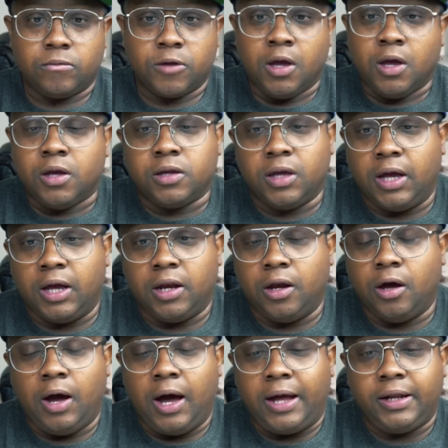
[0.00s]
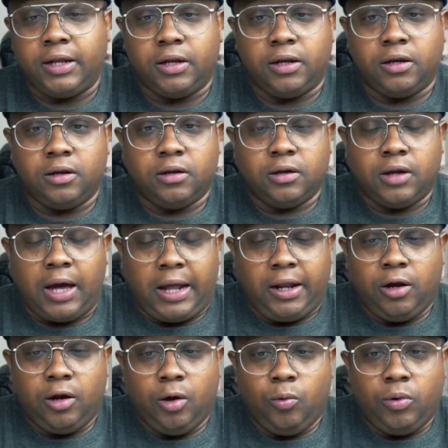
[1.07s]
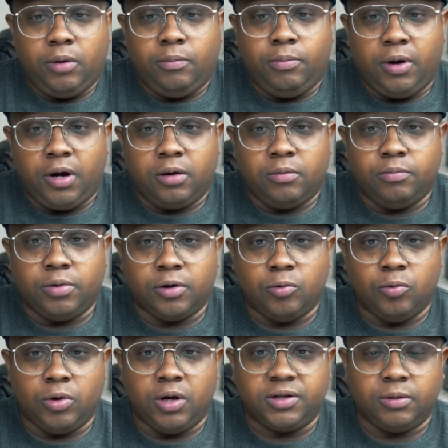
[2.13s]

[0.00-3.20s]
Yeah, no, I didn't know what a burn book was.